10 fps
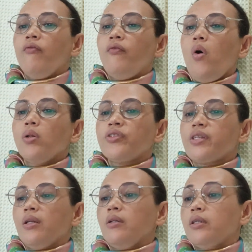false
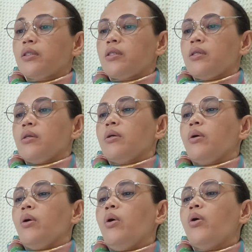alerts
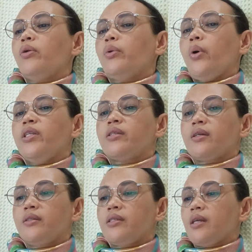or
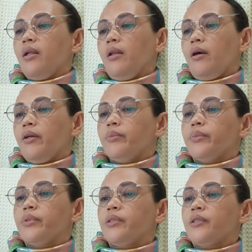nuisance
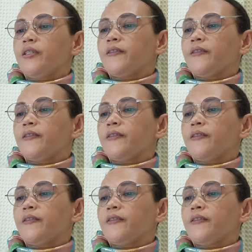alarms.